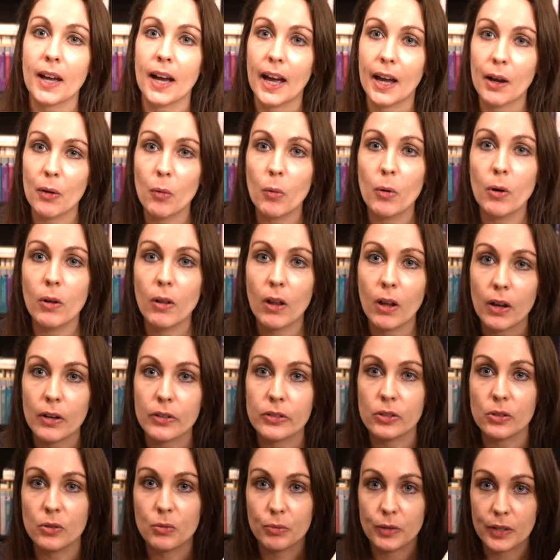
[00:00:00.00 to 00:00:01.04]
I will
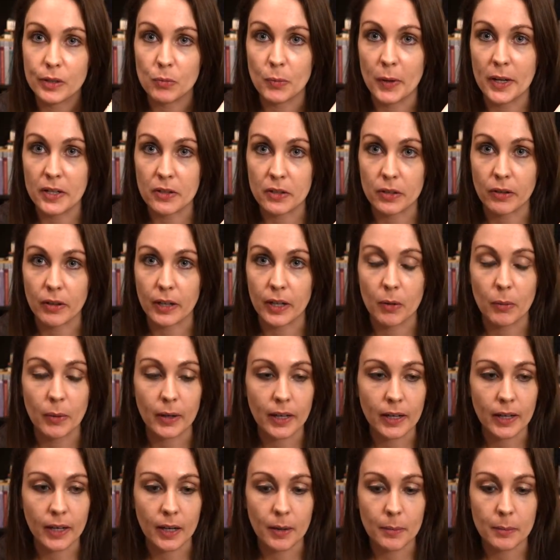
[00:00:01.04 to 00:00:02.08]
also read Wintering when
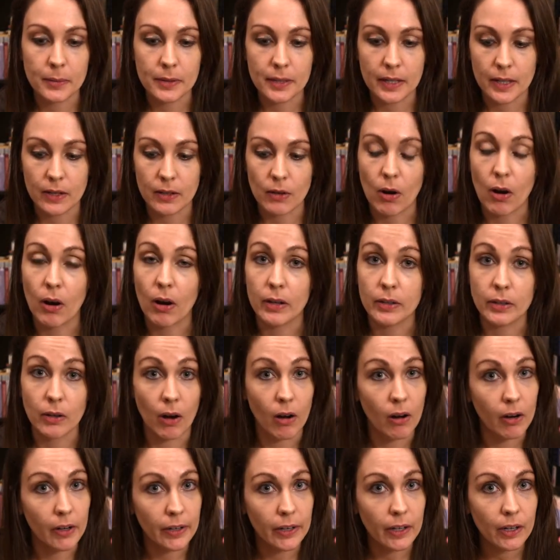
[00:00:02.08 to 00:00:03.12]
it comes in on
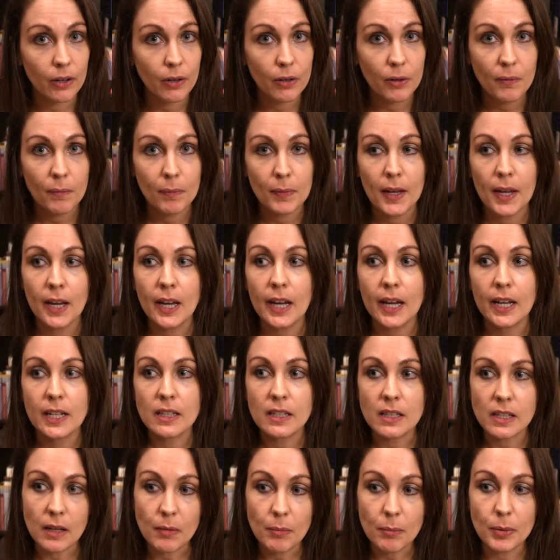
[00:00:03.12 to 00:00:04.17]
audio, and
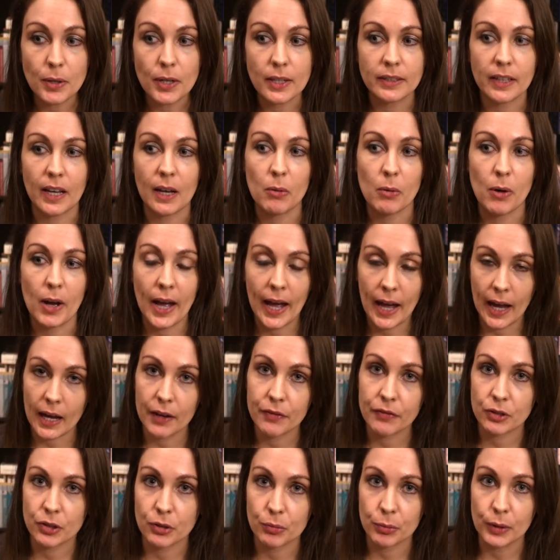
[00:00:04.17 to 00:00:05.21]
some books I will
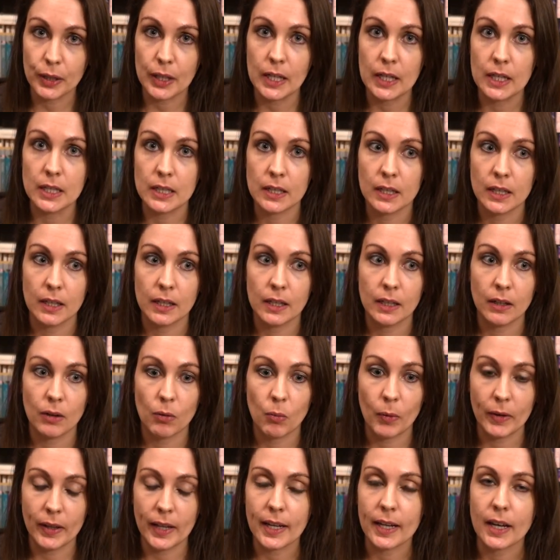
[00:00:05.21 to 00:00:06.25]
have to read
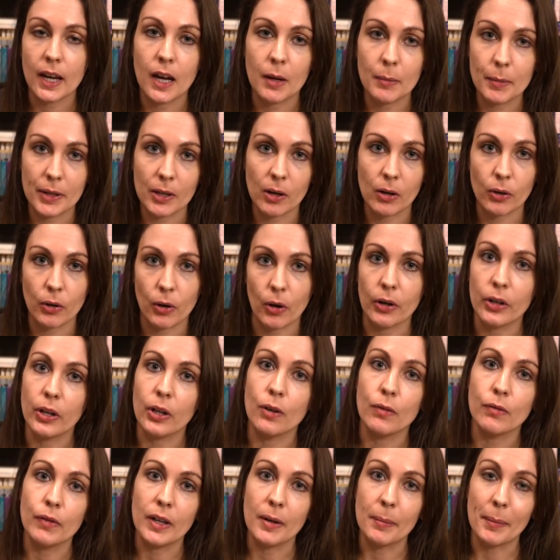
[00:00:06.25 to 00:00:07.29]
when they come in on
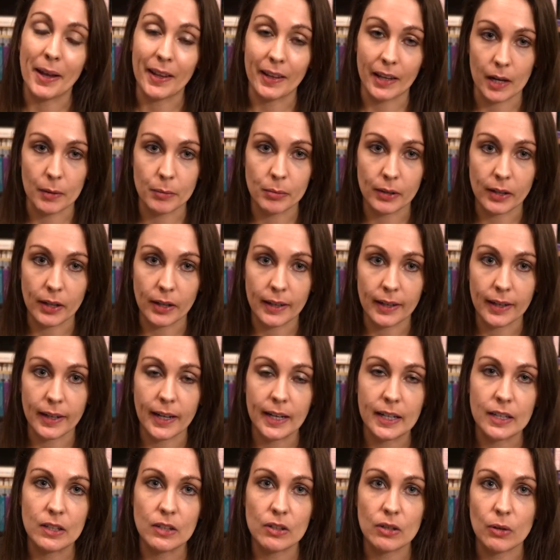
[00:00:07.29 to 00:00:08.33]
audio via my library,
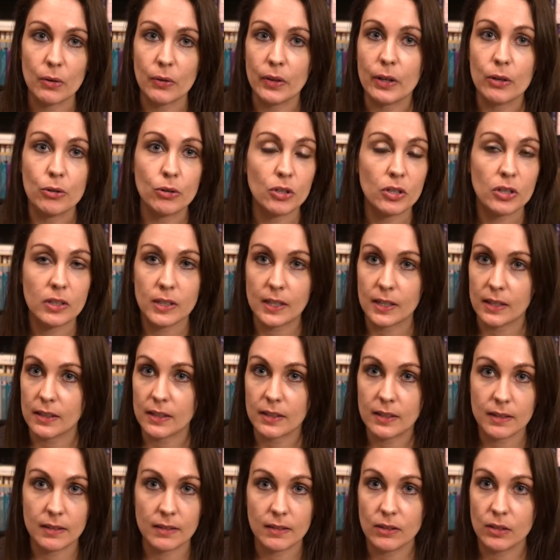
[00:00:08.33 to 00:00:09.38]
and so
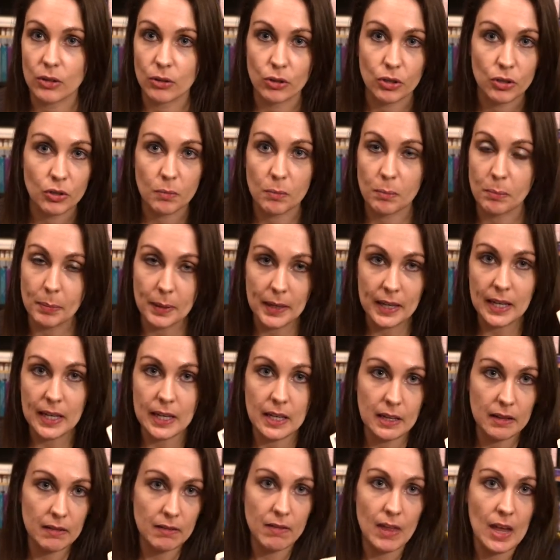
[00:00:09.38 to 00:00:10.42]
they'll just be
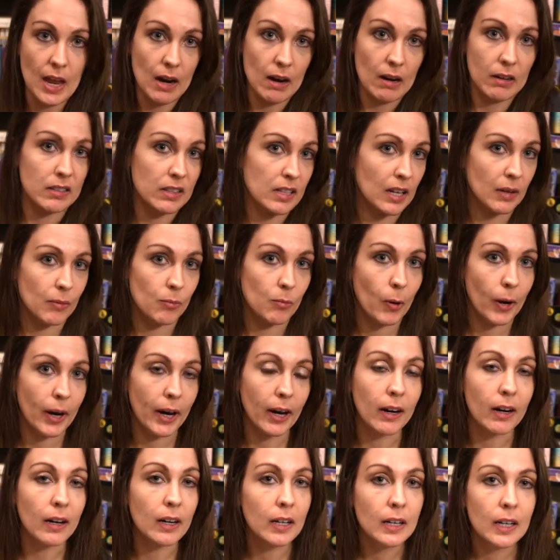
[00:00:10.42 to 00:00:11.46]
in there
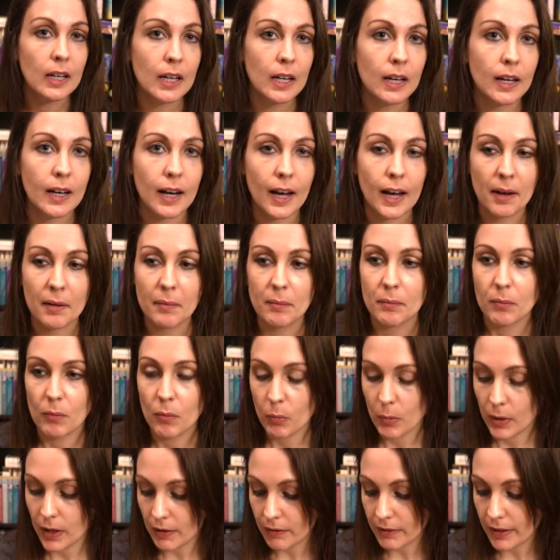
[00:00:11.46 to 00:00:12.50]
somewhere
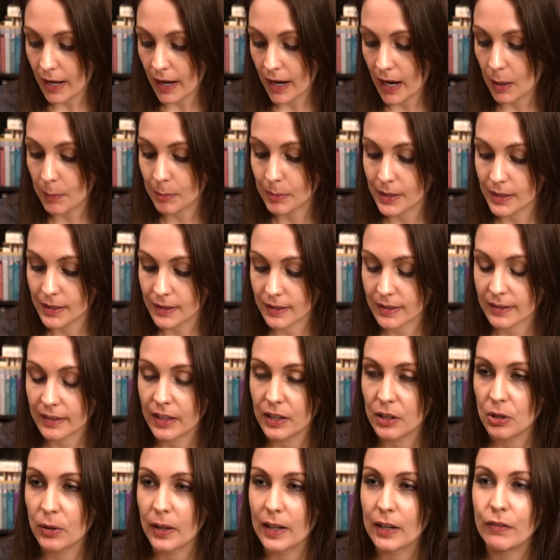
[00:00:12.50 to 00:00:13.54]
whenever that happens, because I
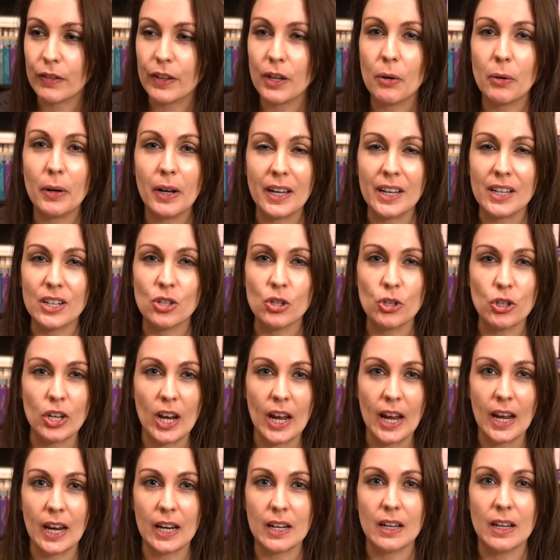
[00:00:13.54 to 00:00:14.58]
know like Fiona and
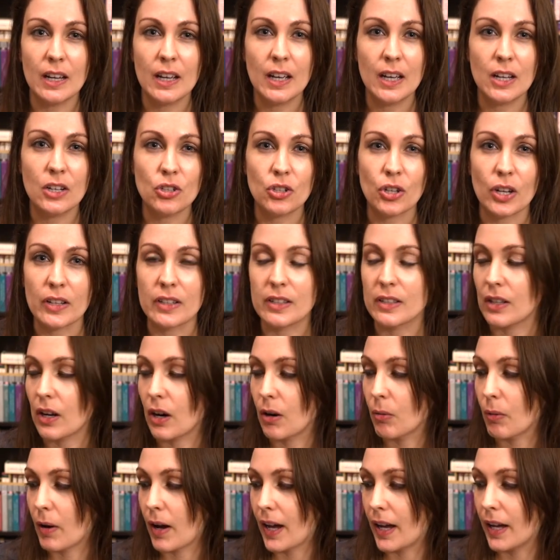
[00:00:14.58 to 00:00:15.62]
Jane just
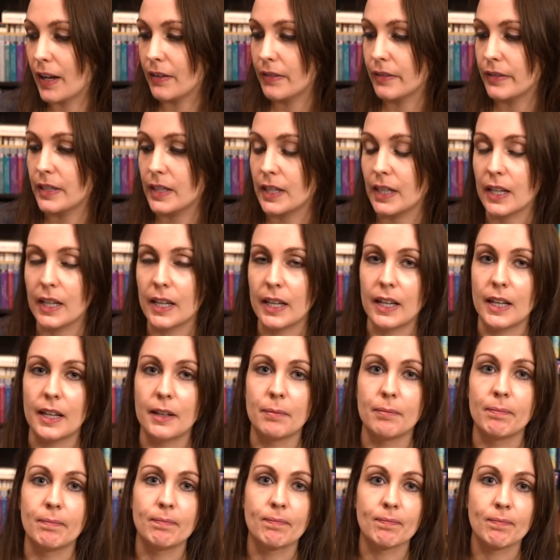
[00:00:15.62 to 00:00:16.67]
arrived
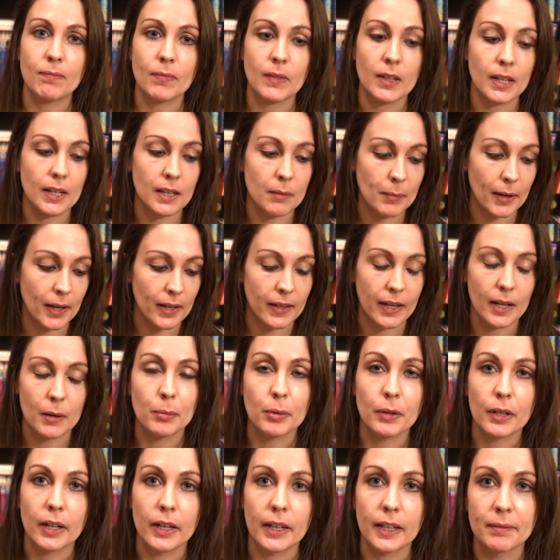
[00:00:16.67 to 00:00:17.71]
and in my
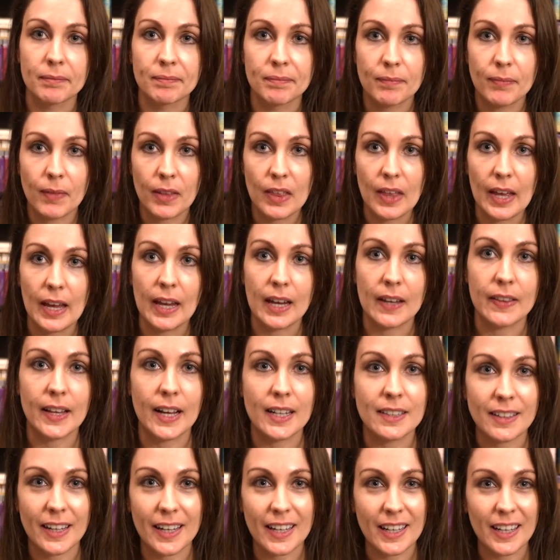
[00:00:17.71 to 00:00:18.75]
library thing, and
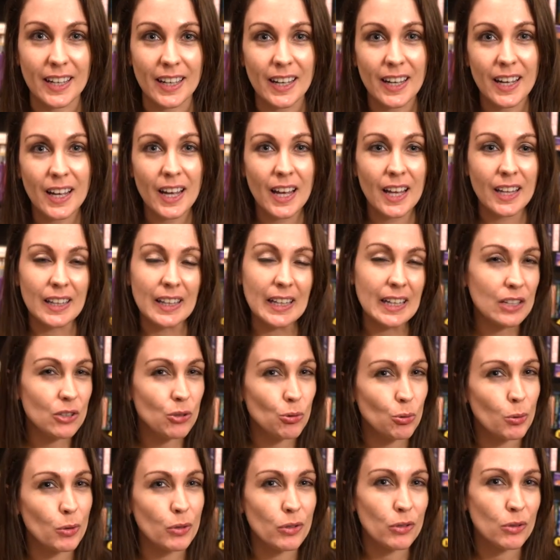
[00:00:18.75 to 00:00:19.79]
that's like a linked
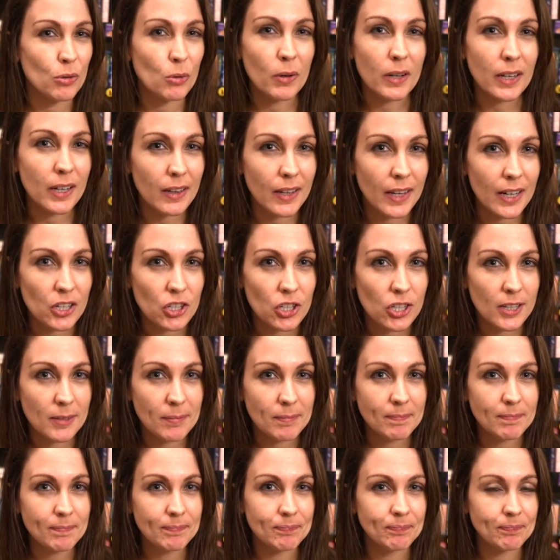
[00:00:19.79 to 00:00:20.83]
short story collection.